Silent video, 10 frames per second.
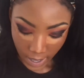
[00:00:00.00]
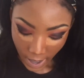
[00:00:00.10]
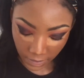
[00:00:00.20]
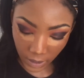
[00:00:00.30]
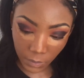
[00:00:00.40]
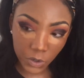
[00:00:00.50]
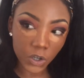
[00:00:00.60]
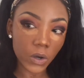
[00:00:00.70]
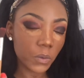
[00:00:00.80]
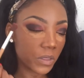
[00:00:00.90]
And then I'm going to
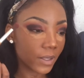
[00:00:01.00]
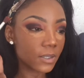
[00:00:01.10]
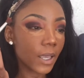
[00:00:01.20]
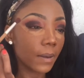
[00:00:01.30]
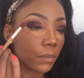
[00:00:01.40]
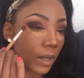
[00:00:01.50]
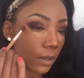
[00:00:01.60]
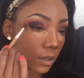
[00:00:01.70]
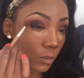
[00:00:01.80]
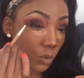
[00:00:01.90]
go in with that same
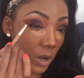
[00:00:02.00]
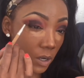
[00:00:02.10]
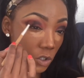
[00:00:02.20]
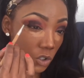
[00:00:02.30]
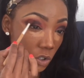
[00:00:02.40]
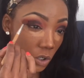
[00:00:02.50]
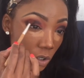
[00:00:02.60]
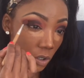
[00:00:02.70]
blending brush